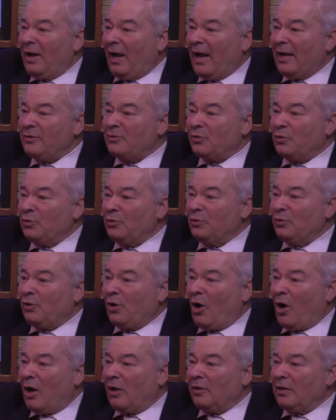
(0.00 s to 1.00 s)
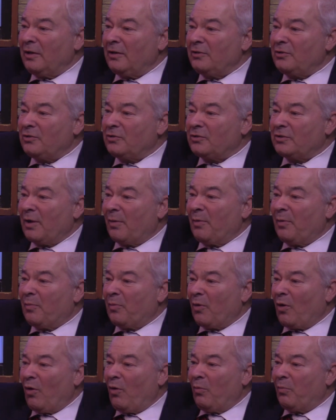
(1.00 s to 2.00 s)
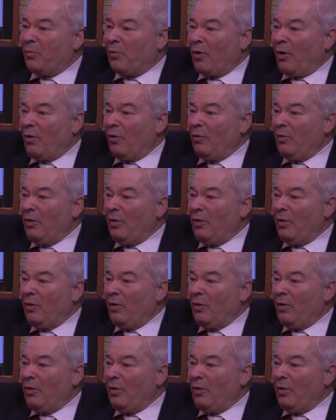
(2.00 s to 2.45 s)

High school, college, semi-pro, pro.